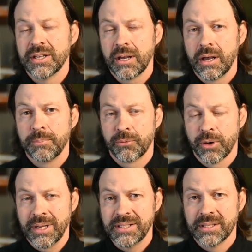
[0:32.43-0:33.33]
and
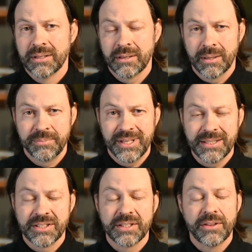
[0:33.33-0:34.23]
upgrades,
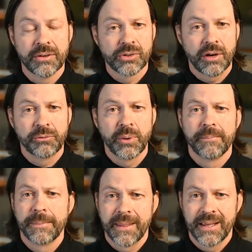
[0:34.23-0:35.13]
updates to their software,
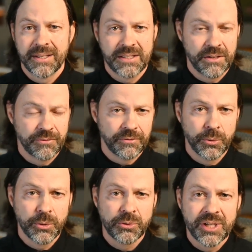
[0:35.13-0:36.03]
and they did it for
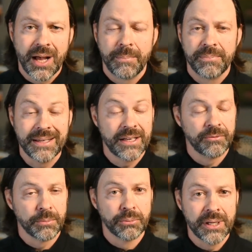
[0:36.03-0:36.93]
Photoshop, they did it
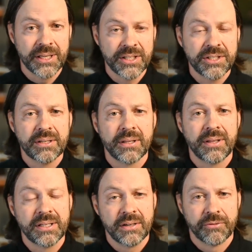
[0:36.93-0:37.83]
for Bridge, and
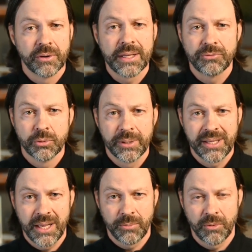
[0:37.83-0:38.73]
they did it for Lightroom and
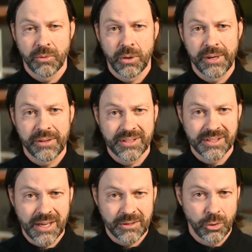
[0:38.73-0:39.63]
Camera Raw. Now, this
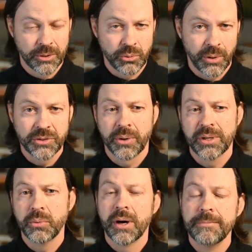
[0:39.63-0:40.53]
is October twenty
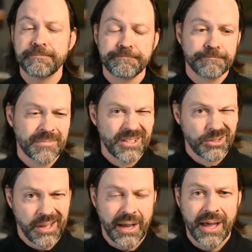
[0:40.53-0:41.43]
twenty-one. It's
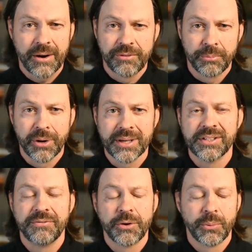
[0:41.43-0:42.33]
kind of hot off the
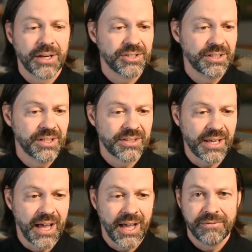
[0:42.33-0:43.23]
presses. If you're watching this,
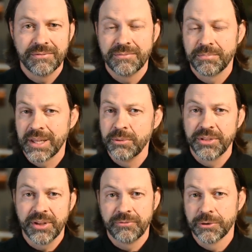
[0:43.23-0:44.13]
I've played
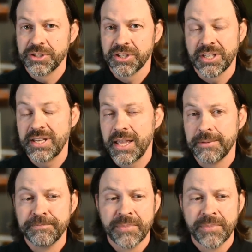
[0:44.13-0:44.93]
with it for just a day,